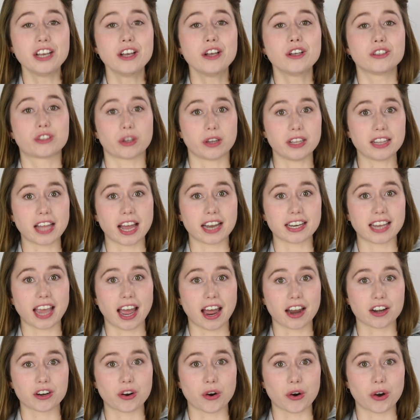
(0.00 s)
So in that
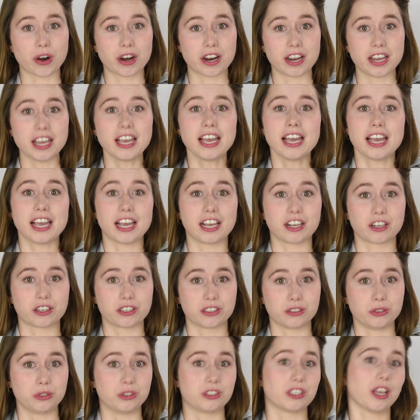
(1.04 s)
category
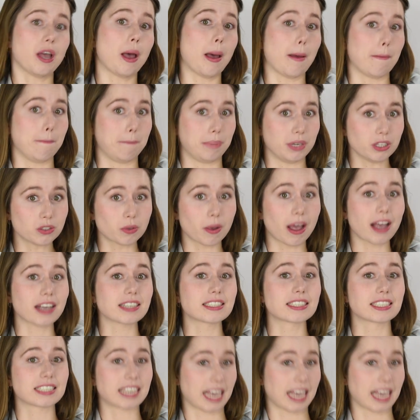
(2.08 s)
includes beeswax,